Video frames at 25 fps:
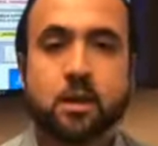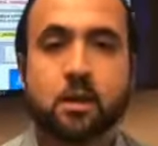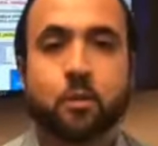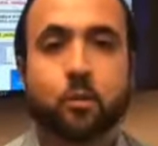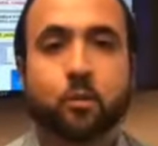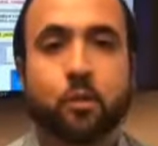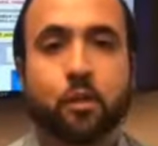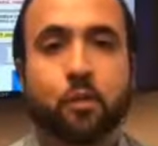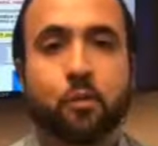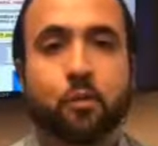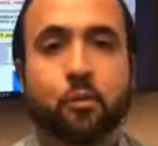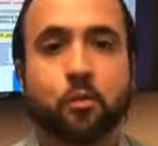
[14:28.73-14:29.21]

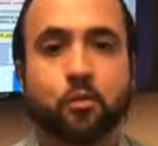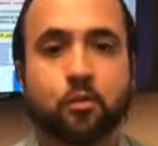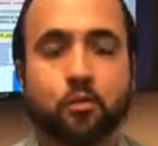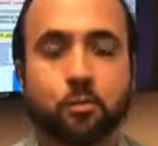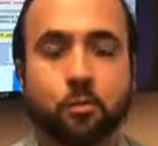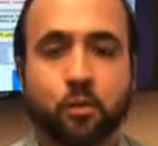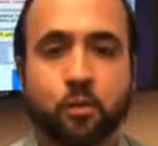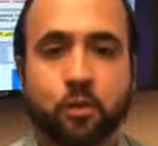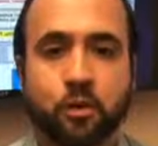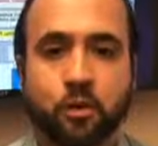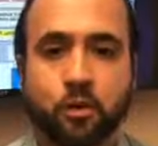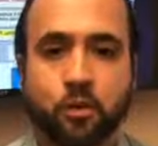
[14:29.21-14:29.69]
One of the most
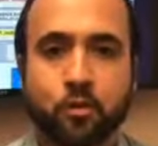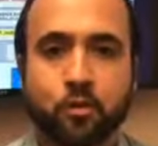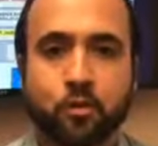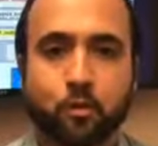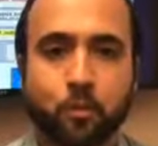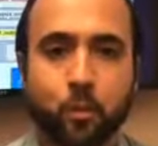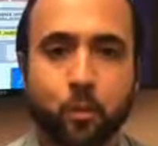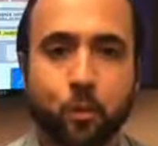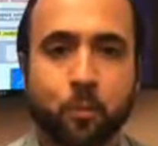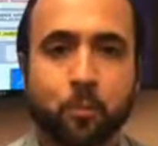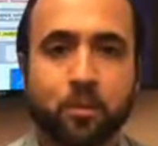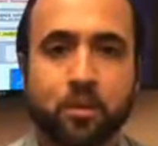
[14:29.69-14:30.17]
important years
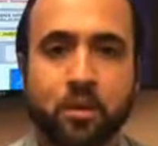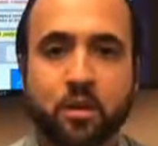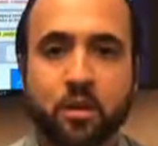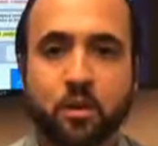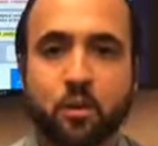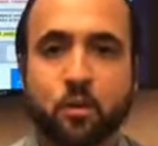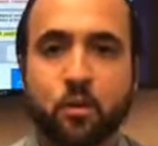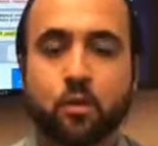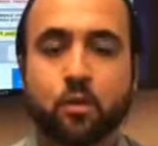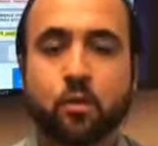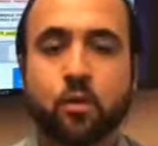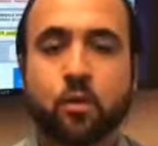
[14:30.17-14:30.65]
to
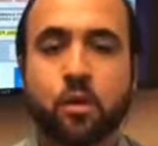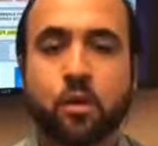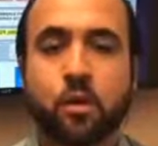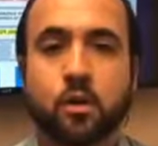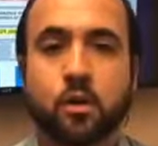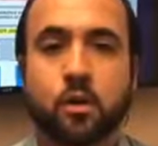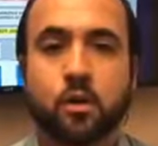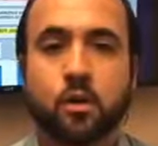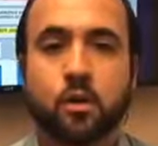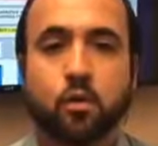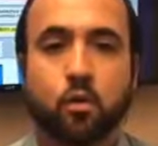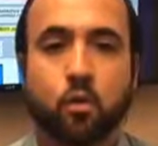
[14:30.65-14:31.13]
appeal
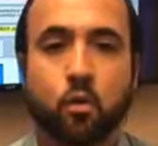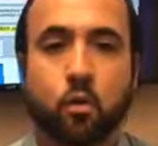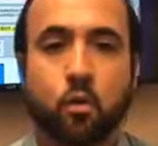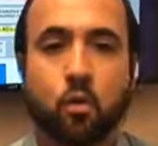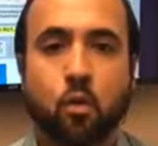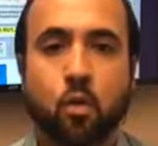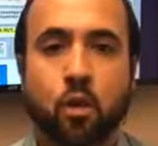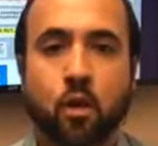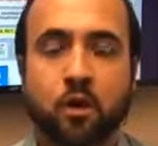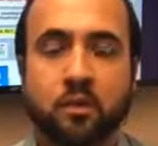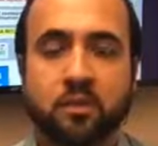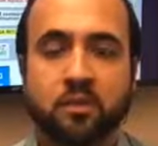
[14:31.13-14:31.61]

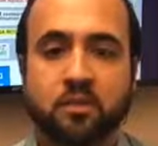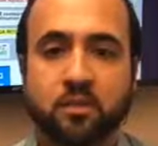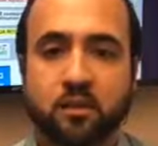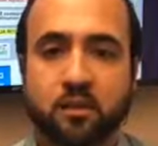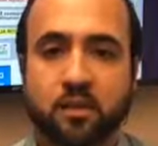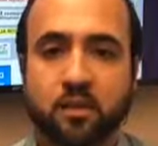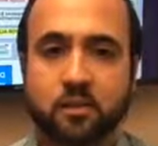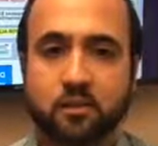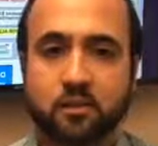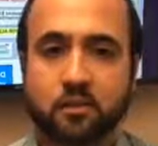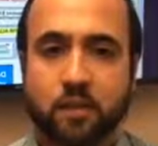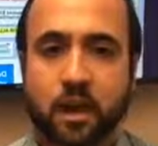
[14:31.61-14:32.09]
your
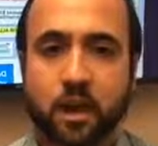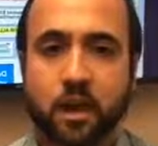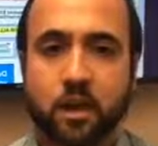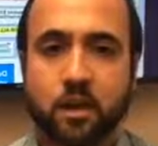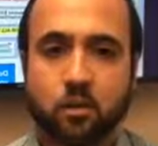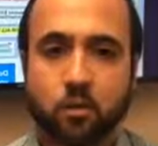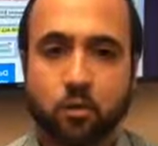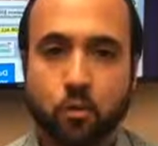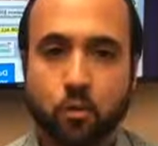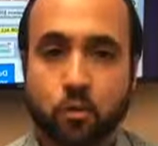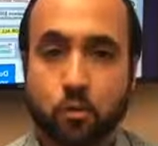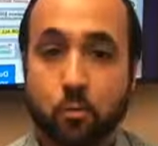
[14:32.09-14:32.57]
assessed
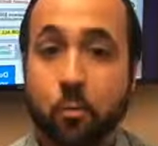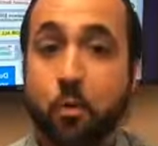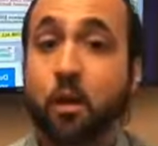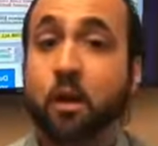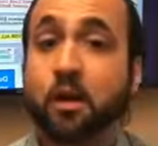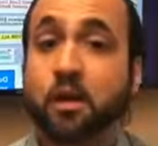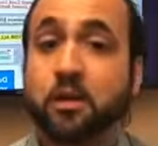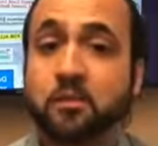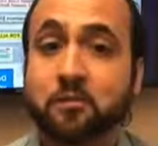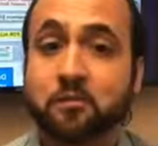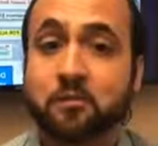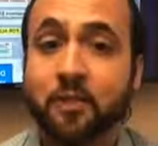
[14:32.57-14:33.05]
value or your
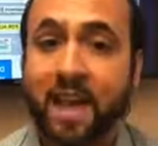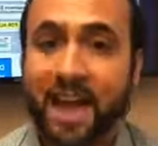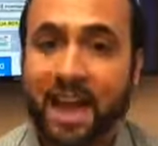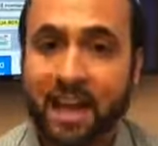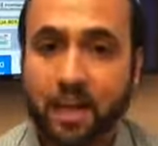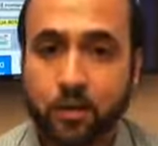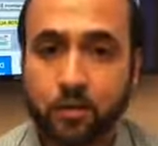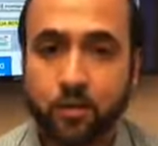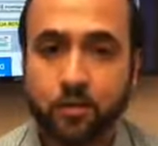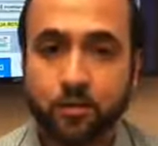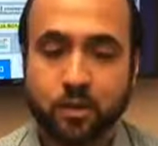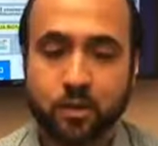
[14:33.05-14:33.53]
market
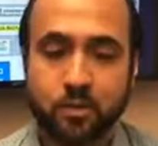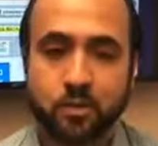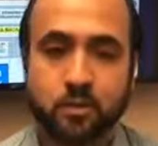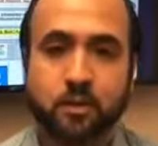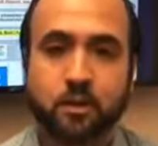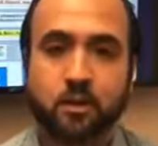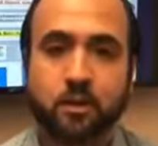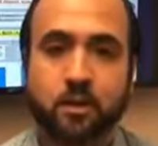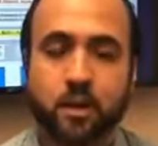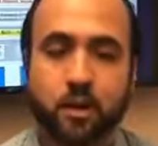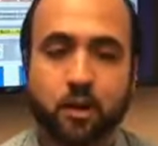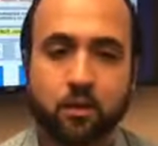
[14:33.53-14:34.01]
value that
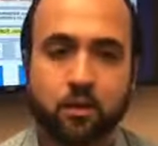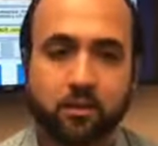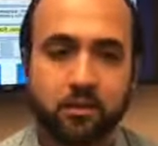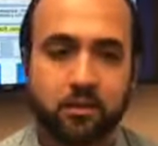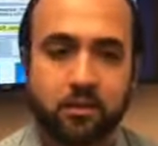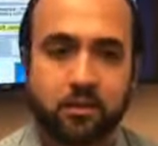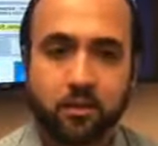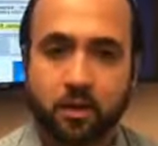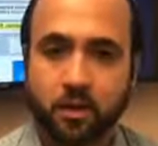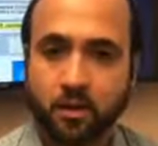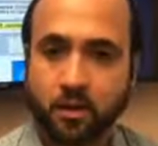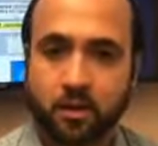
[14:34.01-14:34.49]
the county is
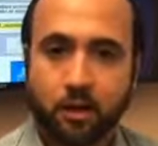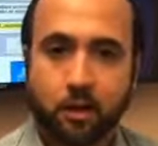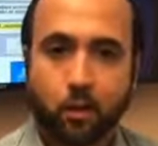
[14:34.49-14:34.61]
assigning.